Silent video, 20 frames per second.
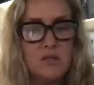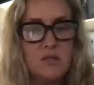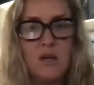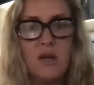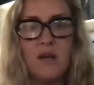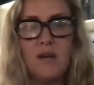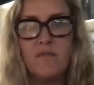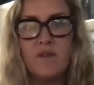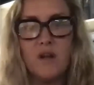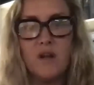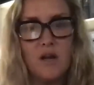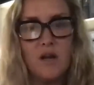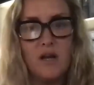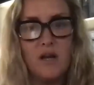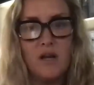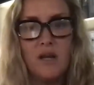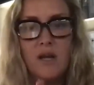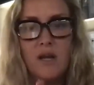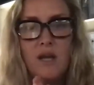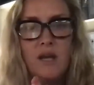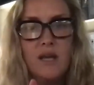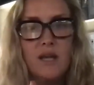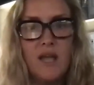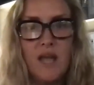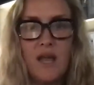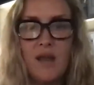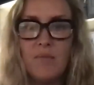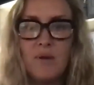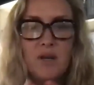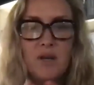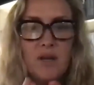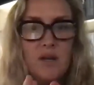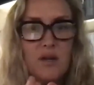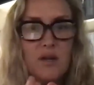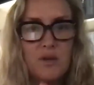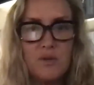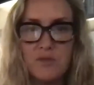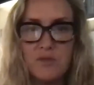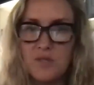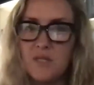I've got Cambria,
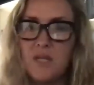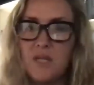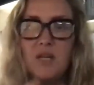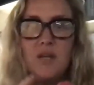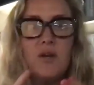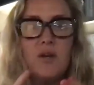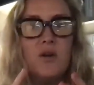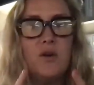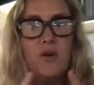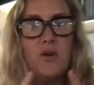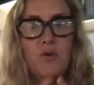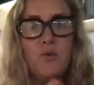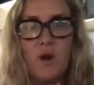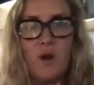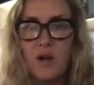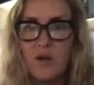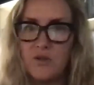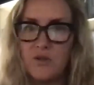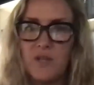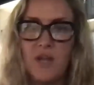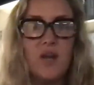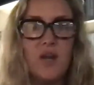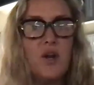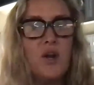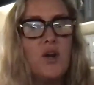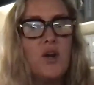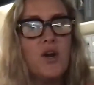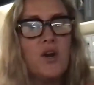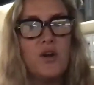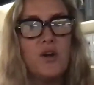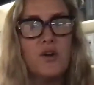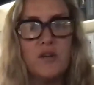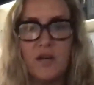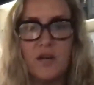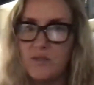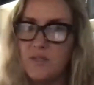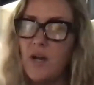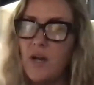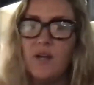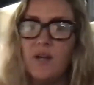Cosentino, Walker Zanger, Dow
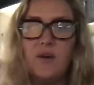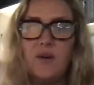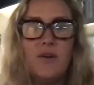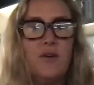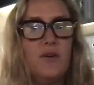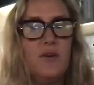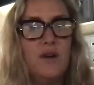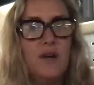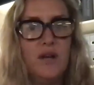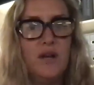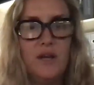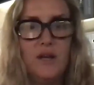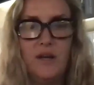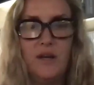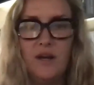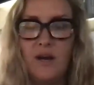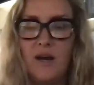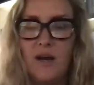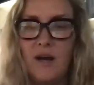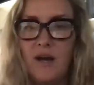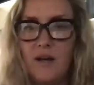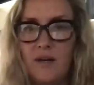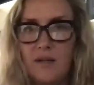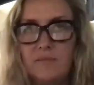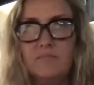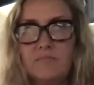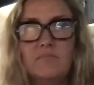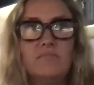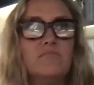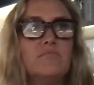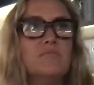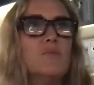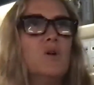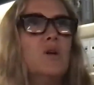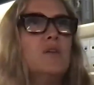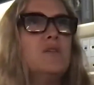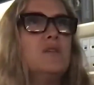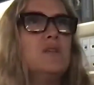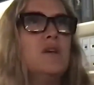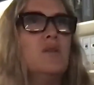Tile.
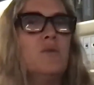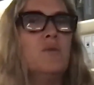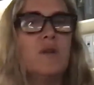What's the other one?